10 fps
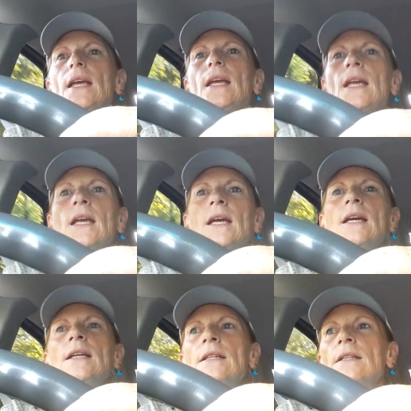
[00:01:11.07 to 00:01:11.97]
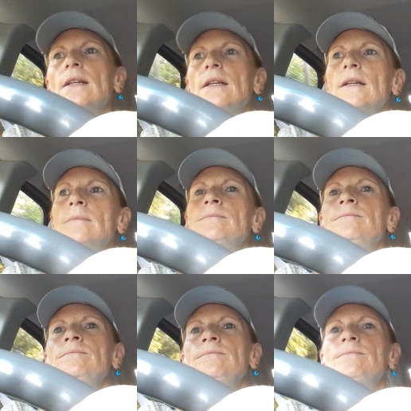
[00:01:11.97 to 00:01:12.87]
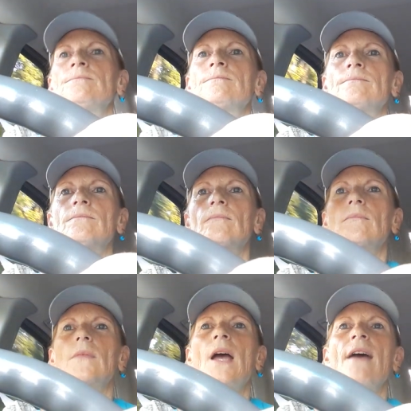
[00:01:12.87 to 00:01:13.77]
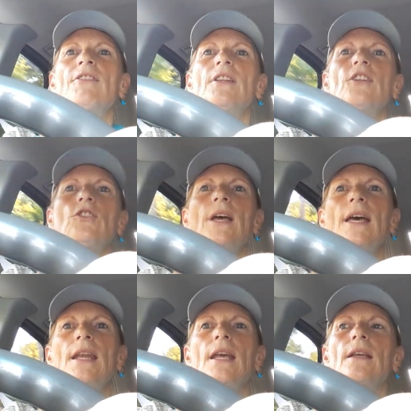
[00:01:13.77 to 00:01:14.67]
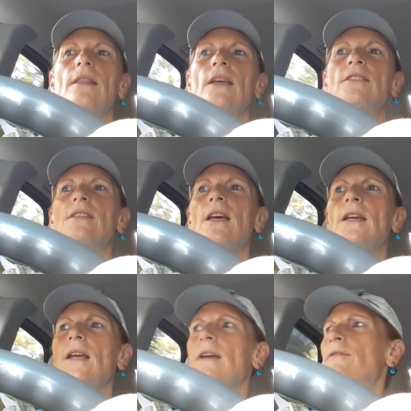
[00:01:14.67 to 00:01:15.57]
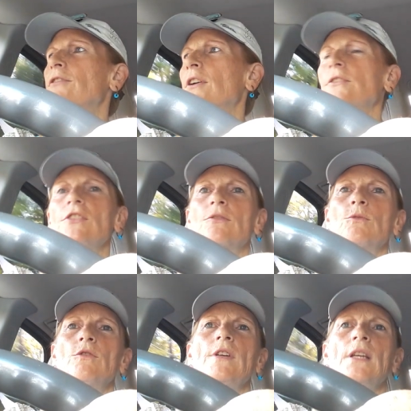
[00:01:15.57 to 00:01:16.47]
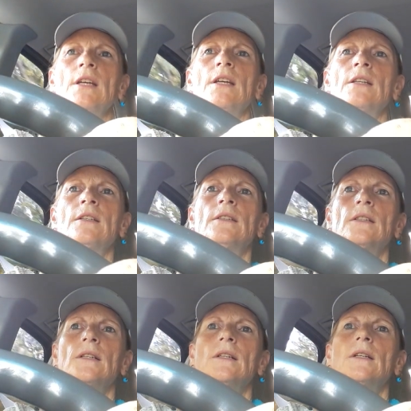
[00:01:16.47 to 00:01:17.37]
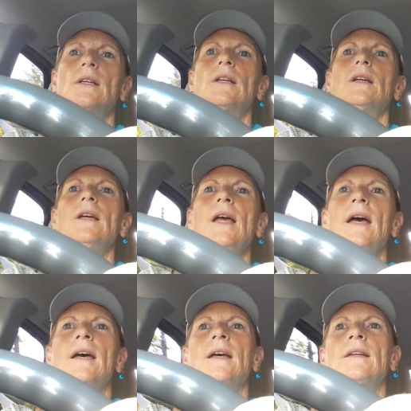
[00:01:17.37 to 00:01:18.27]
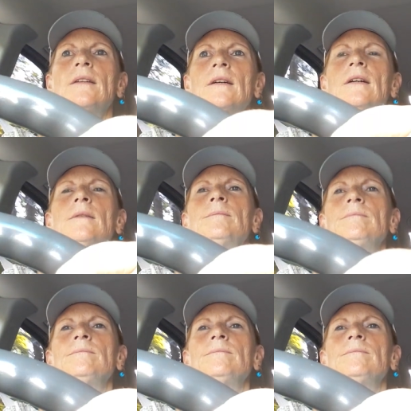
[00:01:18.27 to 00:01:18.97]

And um, I have a little headache. They say a front is moving in and um,